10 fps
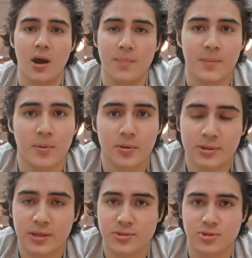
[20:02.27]
be broken
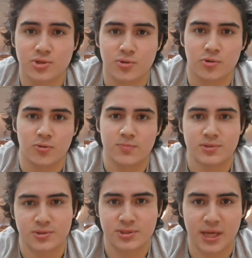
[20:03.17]
down into two groups.
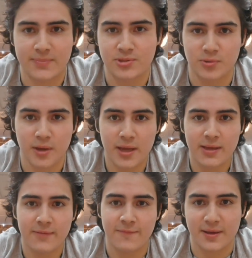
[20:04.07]
There's type
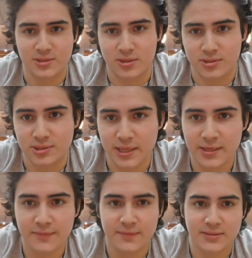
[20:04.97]
2A, fast
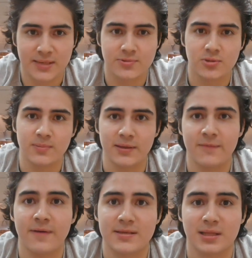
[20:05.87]
oxidative, and type 2B,
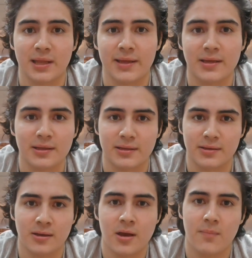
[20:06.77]
fast
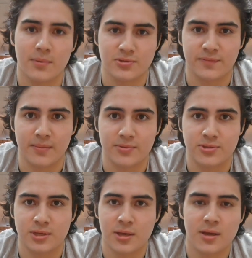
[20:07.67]
glycolytic muscle
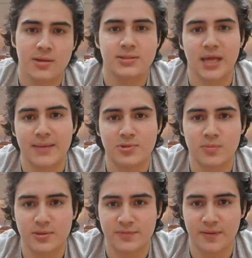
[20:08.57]
fibers. Type 2
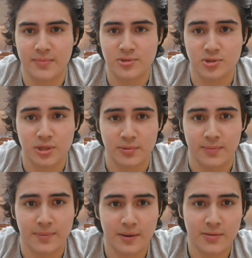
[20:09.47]
muscle fibers are generally
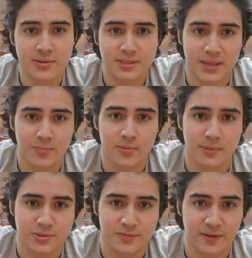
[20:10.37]
bigger than type 1
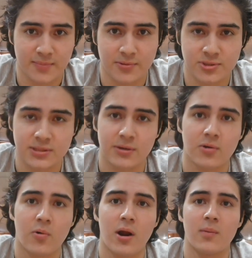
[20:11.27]
muscle fibers. They
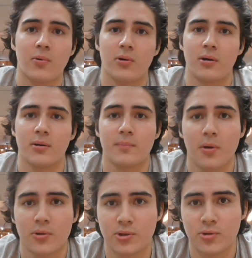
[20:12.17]
require more
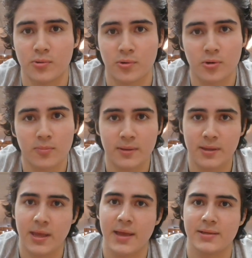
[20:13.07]
motor unit
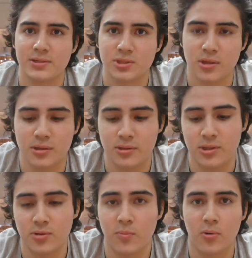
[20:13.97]
recruitment and
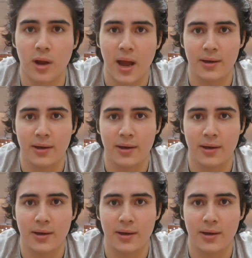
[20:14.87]
yield more